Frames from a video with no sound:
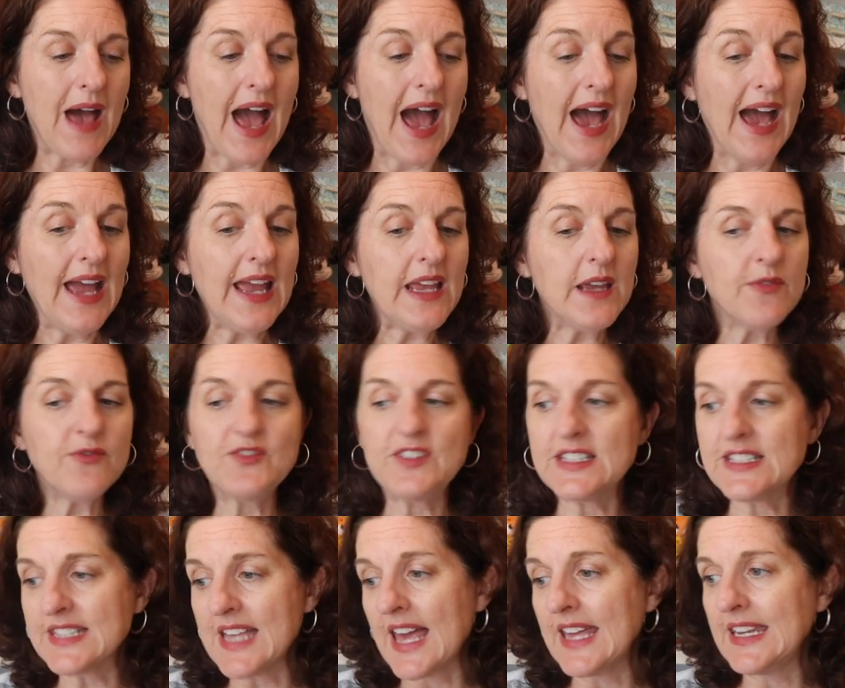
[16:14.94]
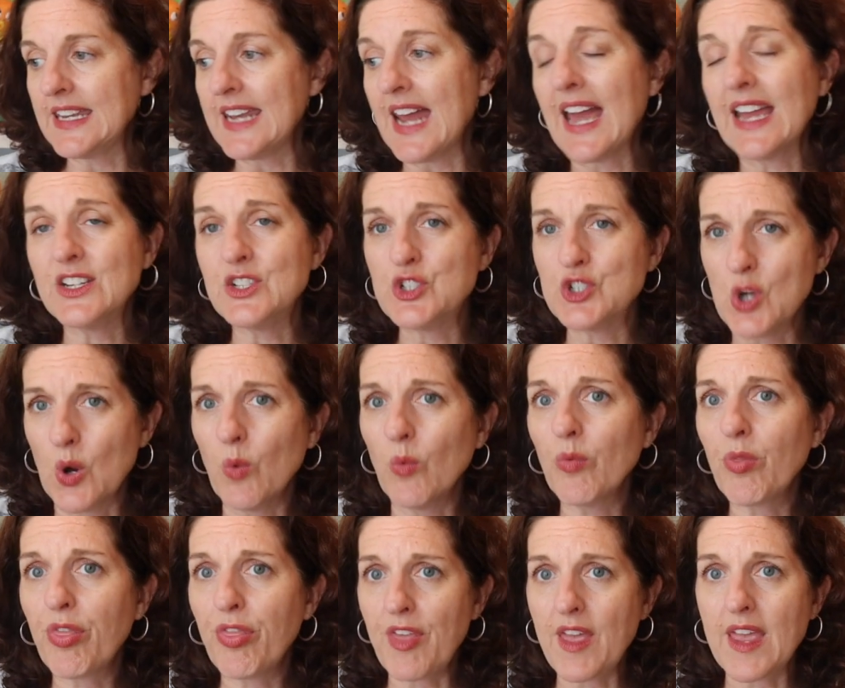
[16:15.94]
I've decided I
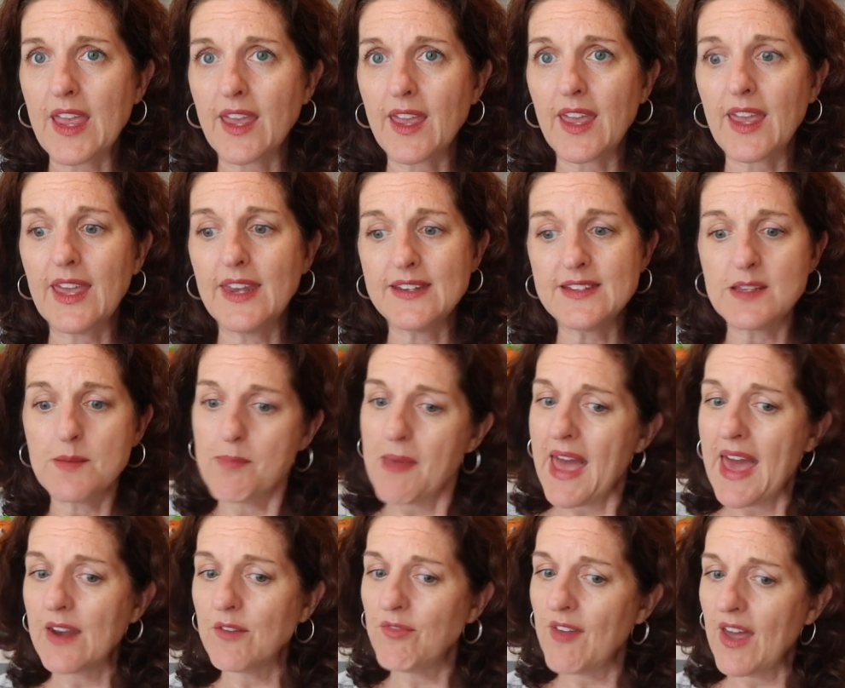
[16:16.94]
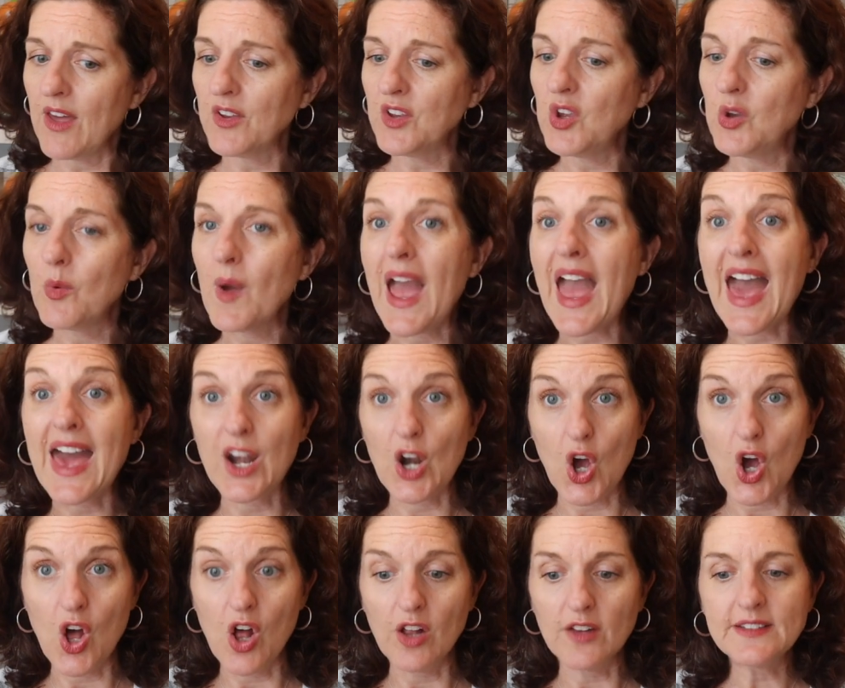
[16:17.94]
don't think it is a bad value at
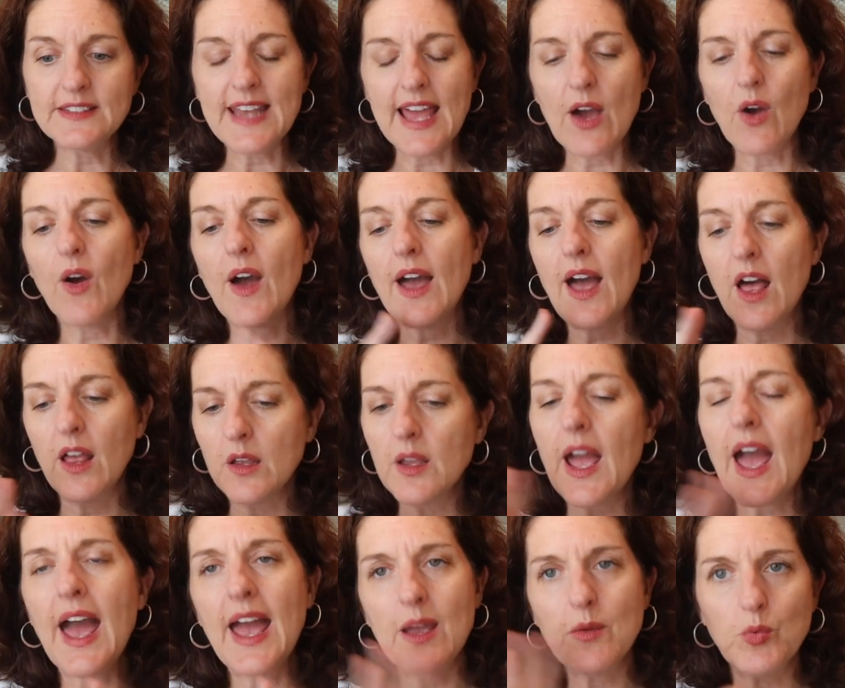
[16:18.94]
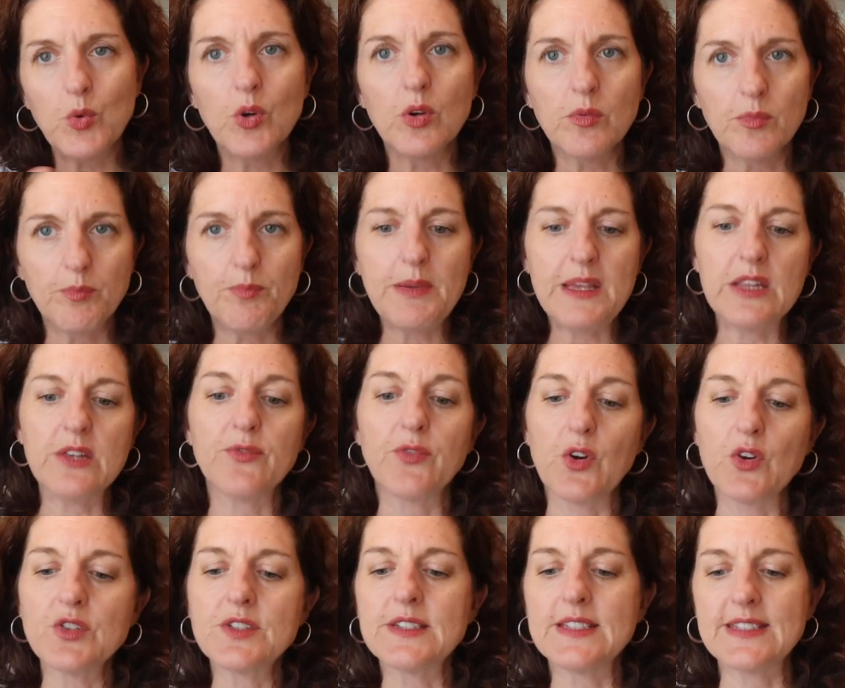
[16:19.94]
all. Now, I will be the
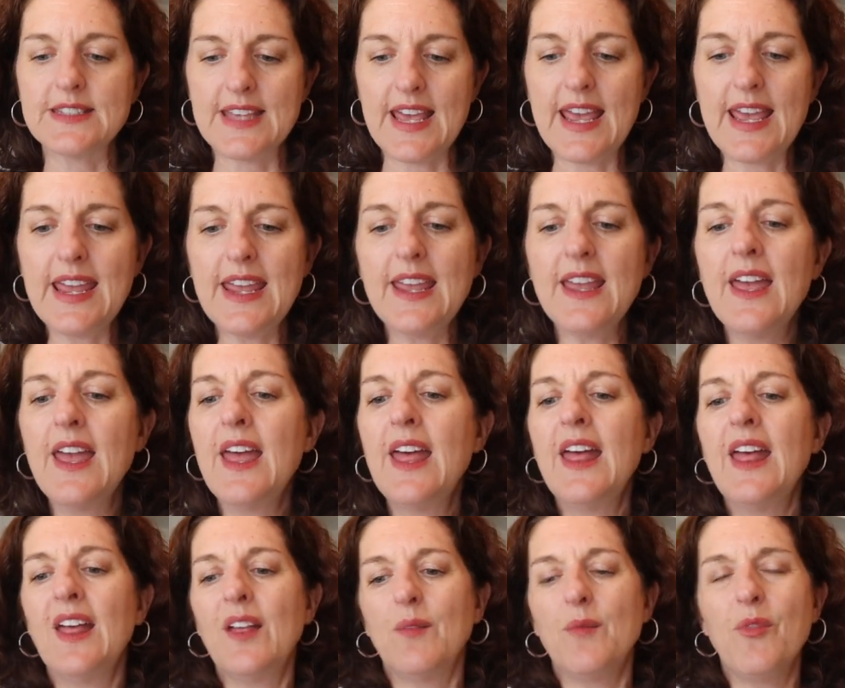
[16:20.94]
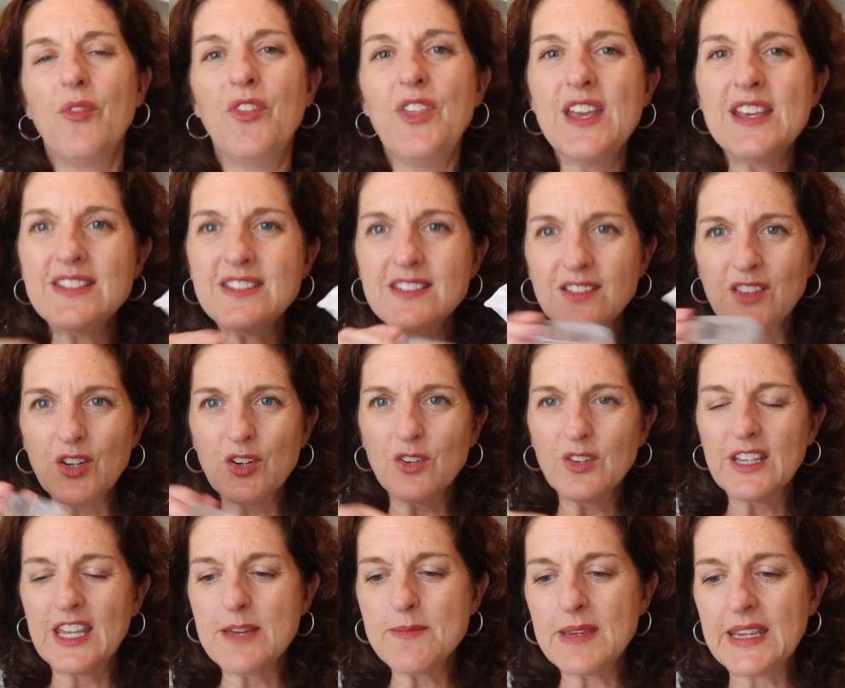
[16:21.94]
first to say this little
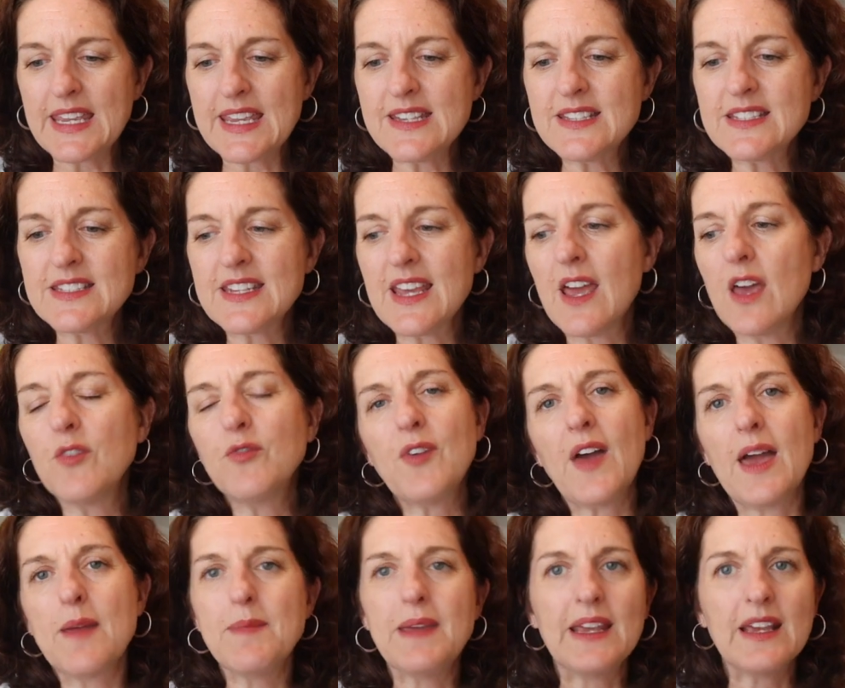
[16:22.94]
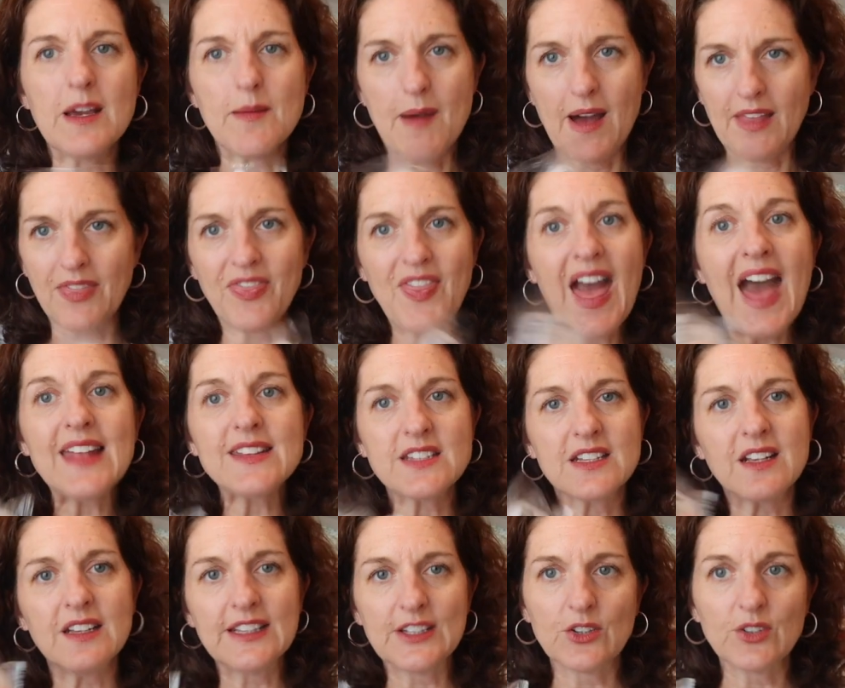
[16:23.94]
gimmicky stuff, I mean, come on, that's
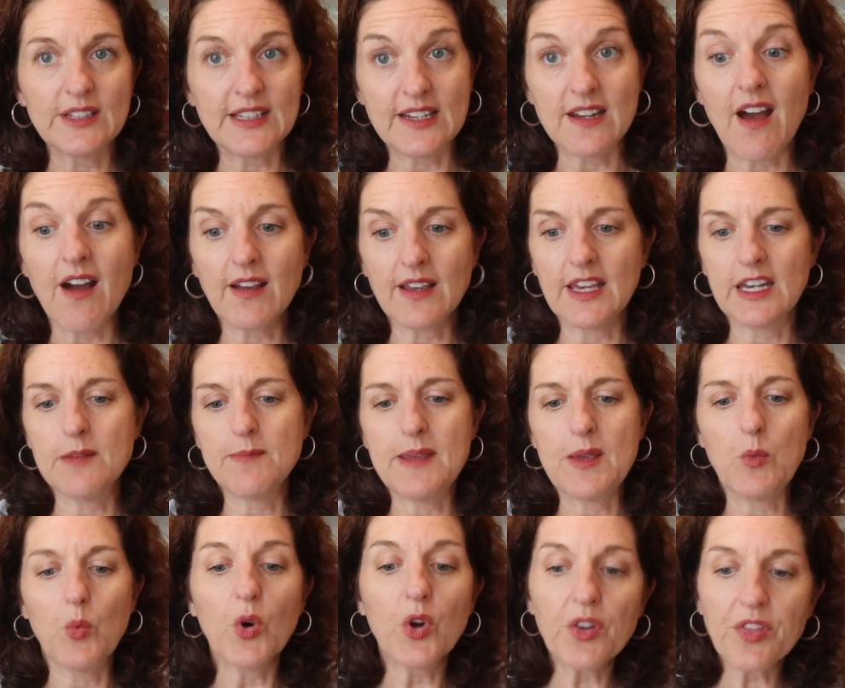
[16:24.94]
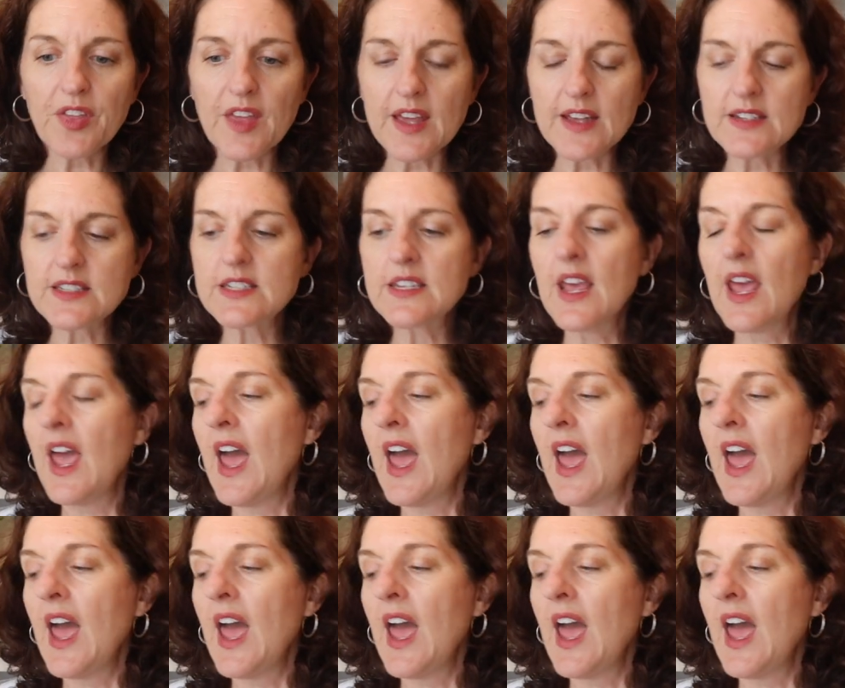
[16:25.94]
clearly not gonna be worth it.